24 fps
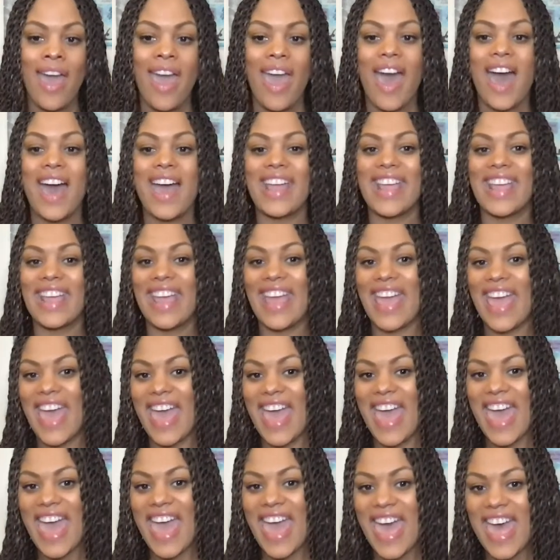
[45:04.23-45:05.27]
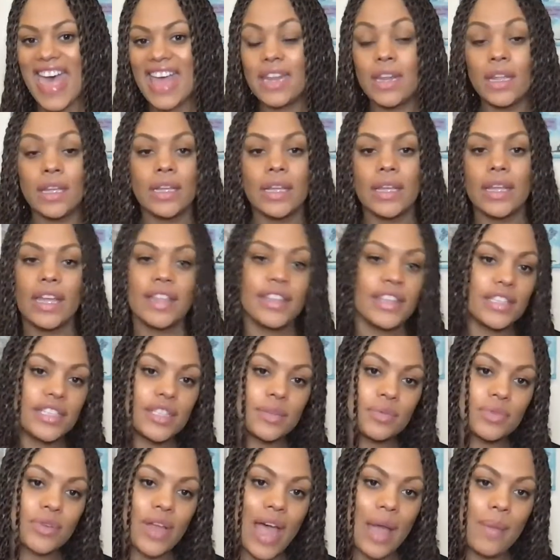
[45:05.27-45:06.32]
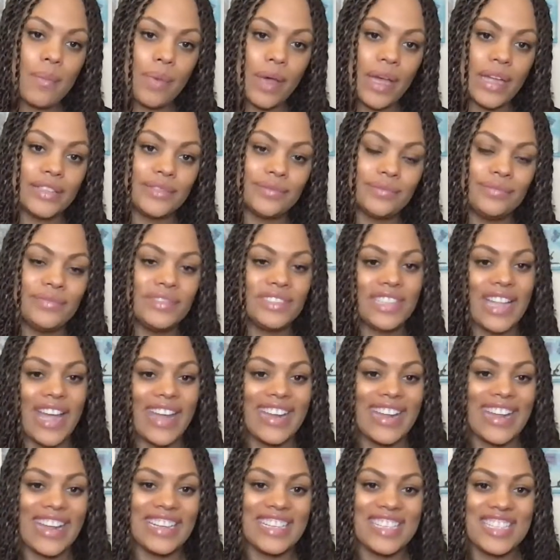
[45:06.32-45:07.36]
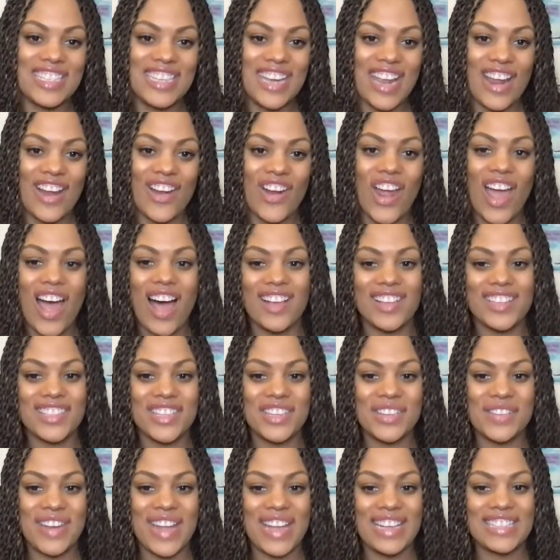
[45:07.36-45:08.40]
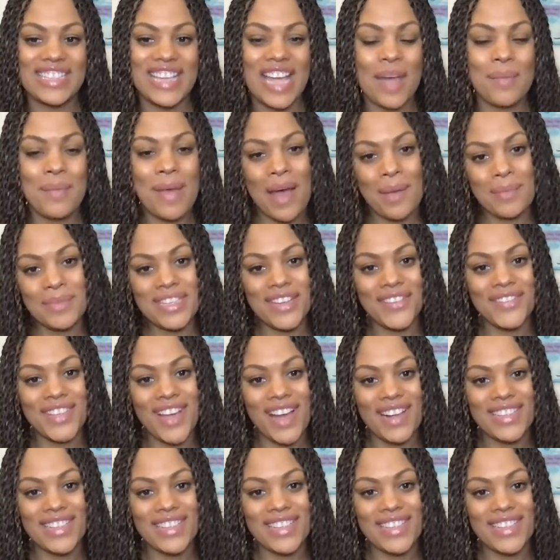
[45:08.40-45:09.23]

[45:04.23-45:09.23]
Again, hit the subscribe button, like and share. I'll see you next time on TiffTalk